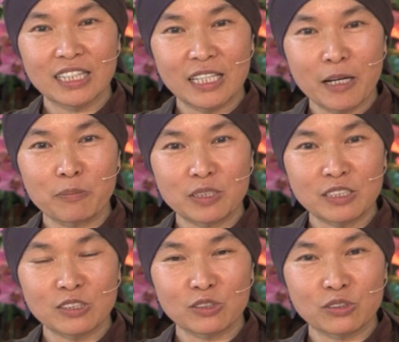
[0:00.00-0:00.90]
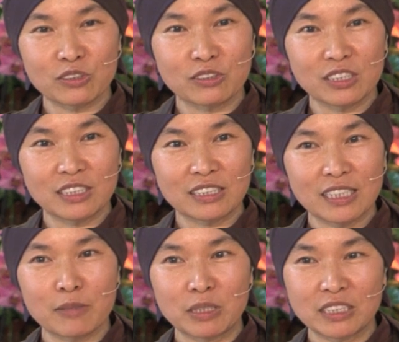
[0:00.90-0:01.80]
that help us to
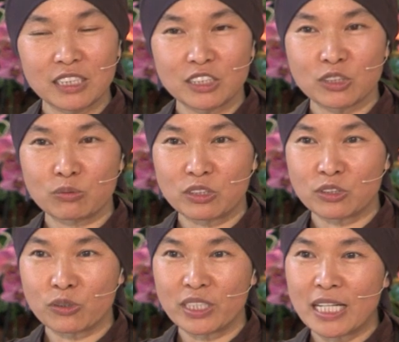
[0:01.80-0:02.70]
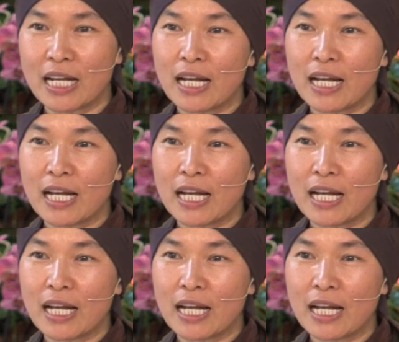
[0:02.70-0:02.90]
come in touch with joy.